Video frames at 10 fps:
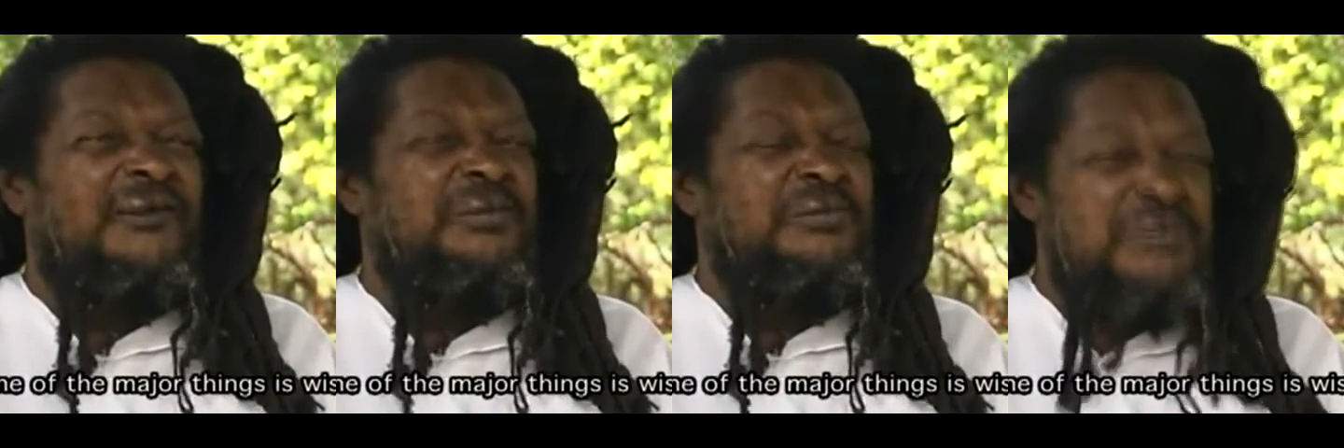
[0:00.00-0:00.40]

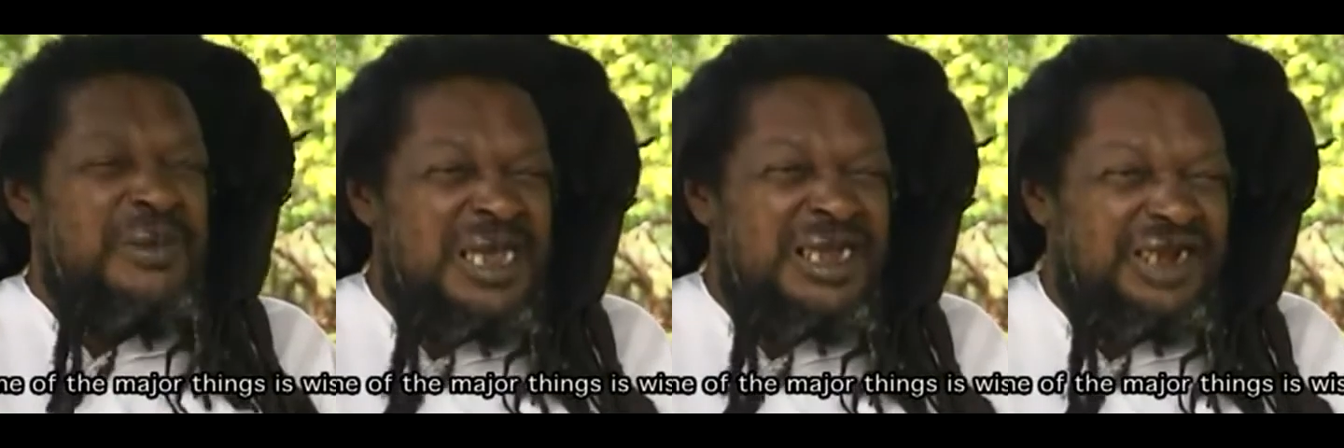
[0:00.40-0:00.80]

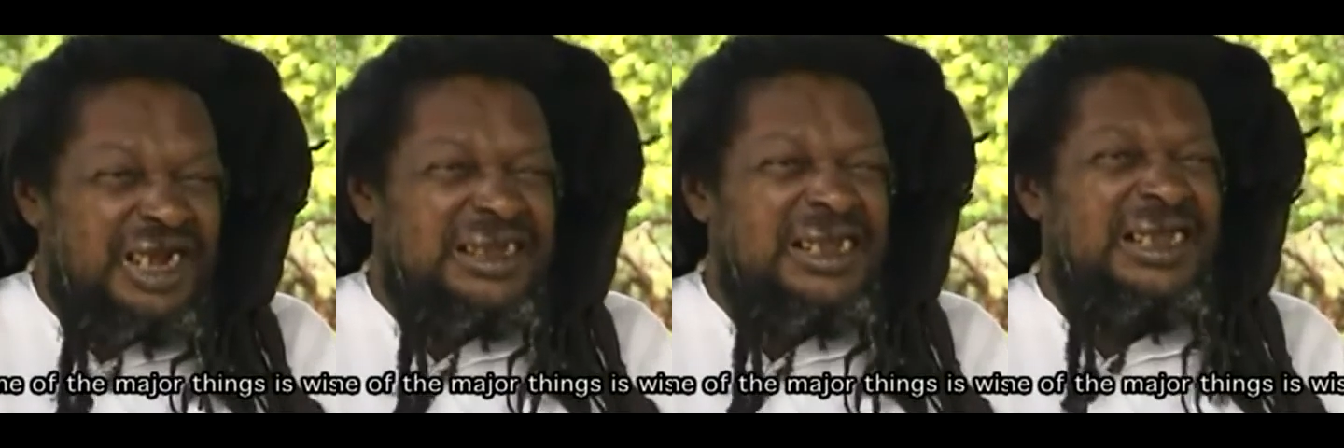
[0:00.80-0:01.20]
major
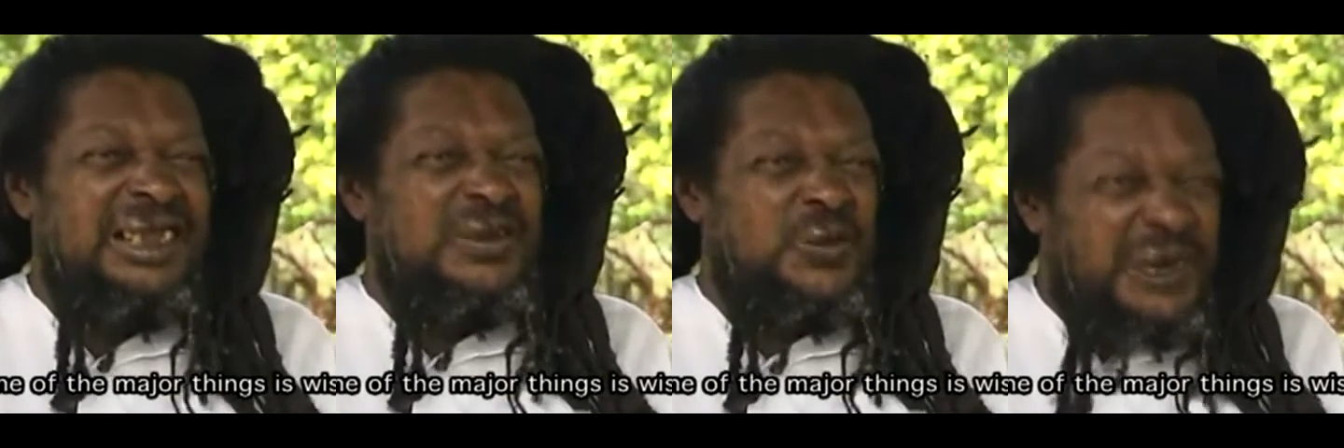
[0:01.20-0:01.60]
thing is
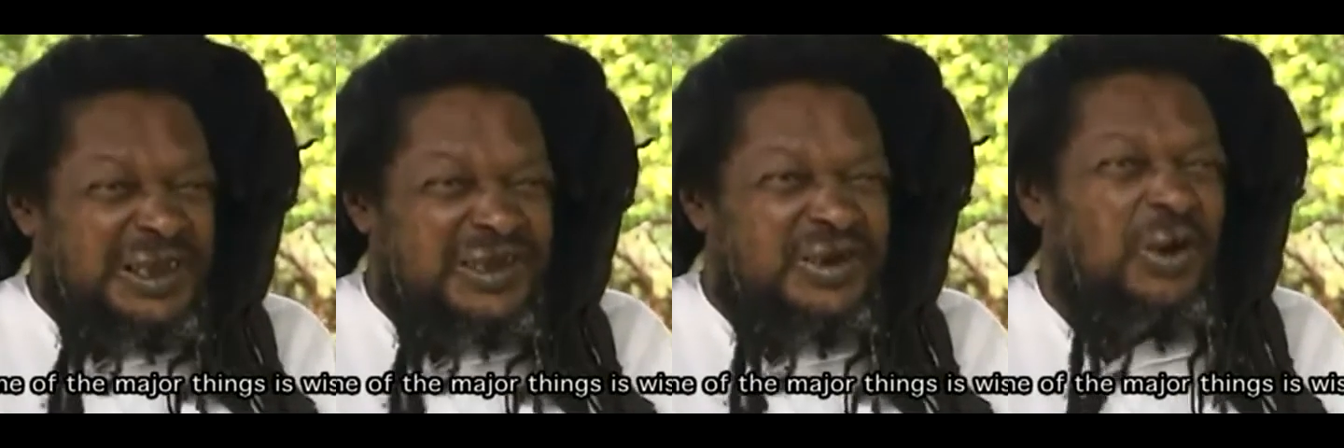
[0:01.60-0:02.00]

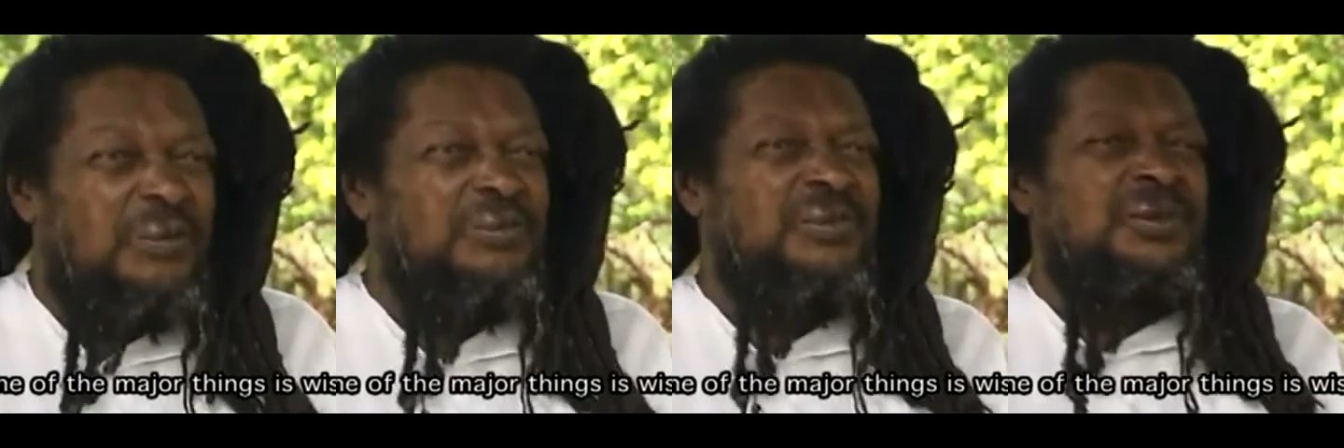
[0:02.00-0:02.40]
wisdom
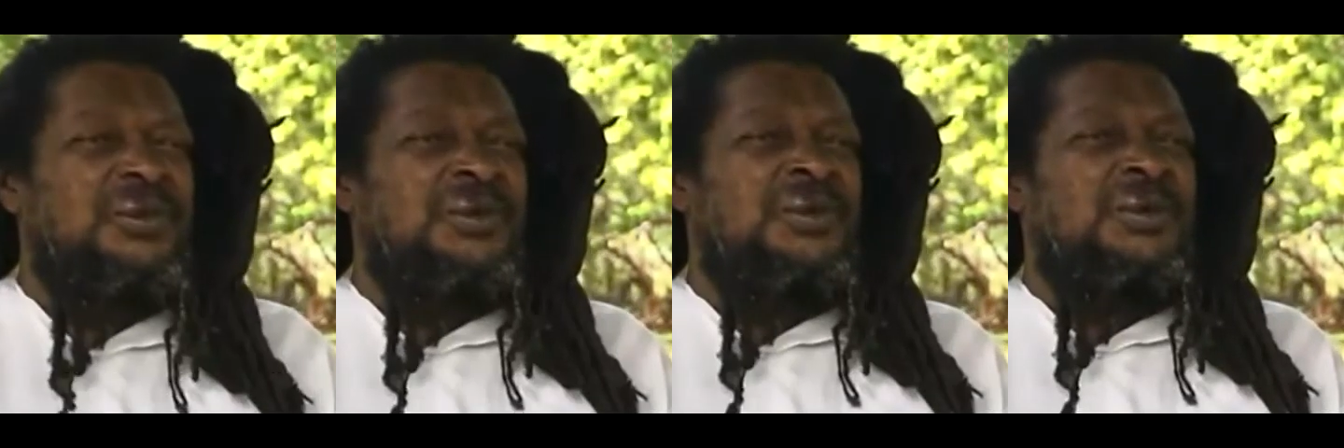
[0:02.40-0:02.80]

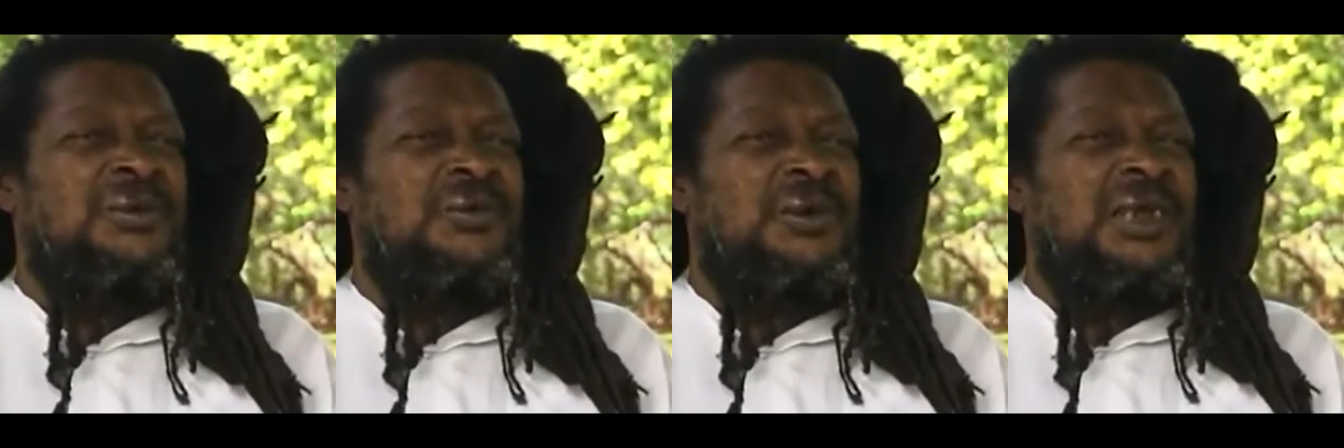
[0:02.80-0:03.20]

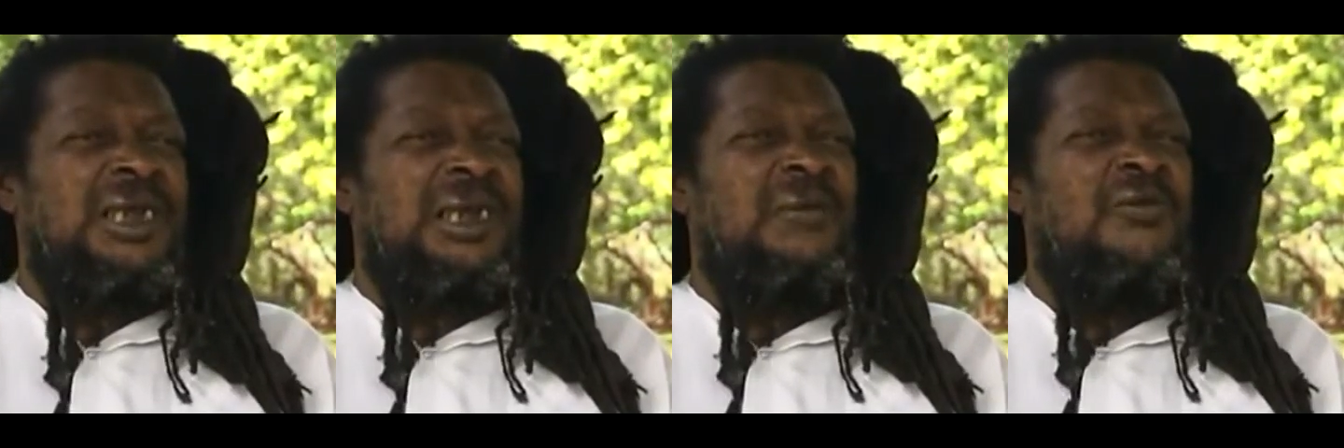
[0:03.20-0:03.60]
to get
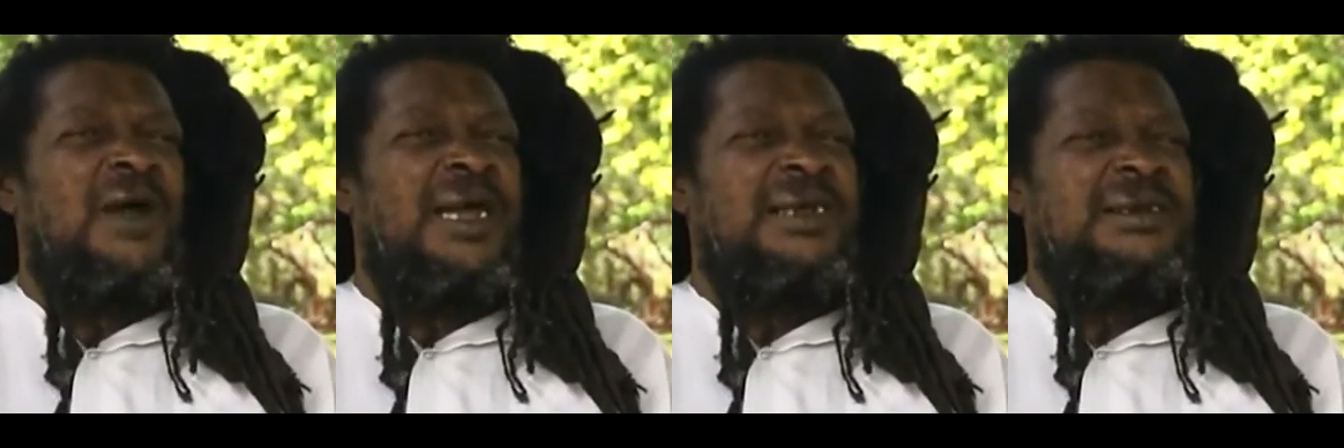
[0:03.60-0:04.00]
them
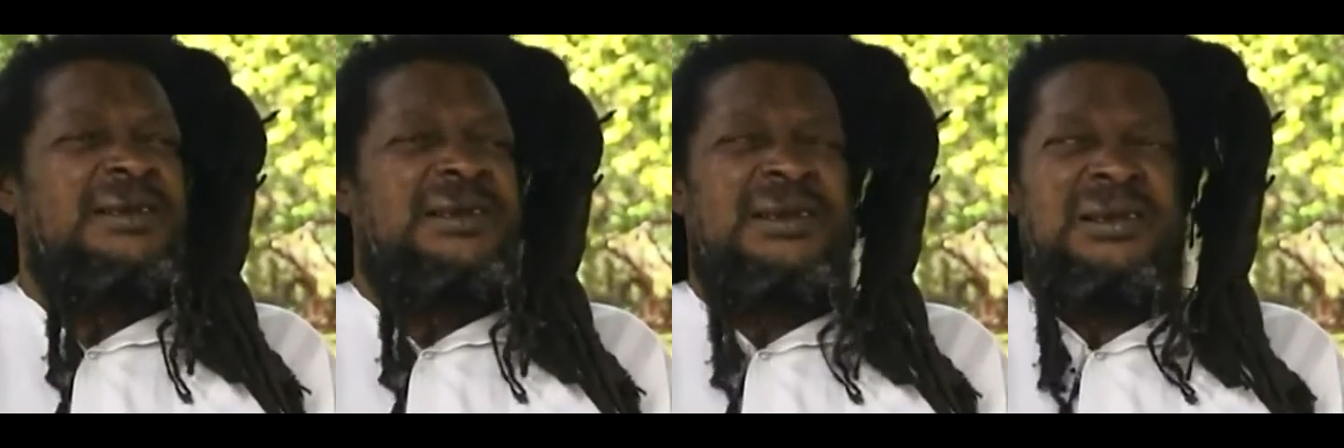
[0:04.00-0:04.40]

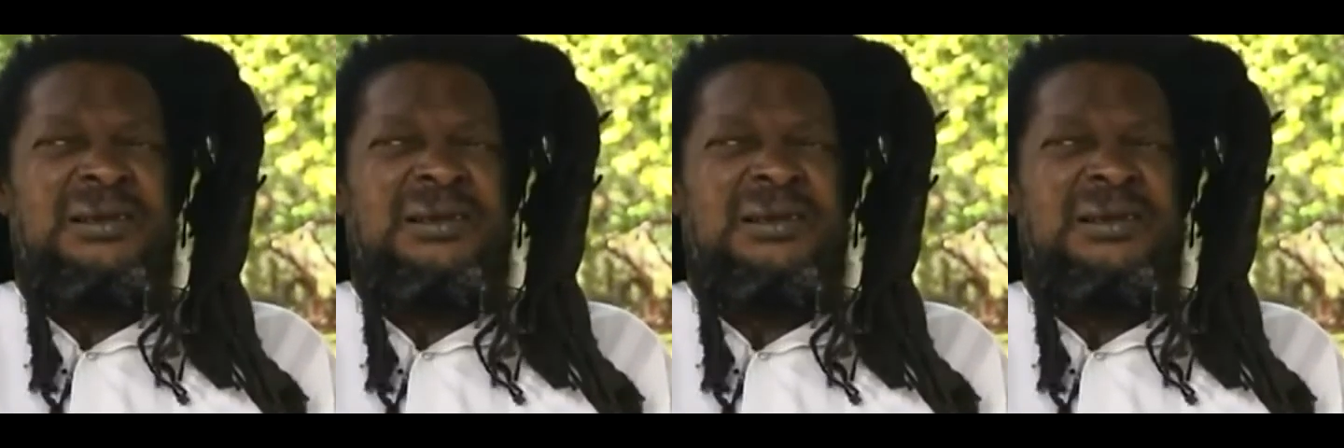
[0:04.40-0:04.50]
wise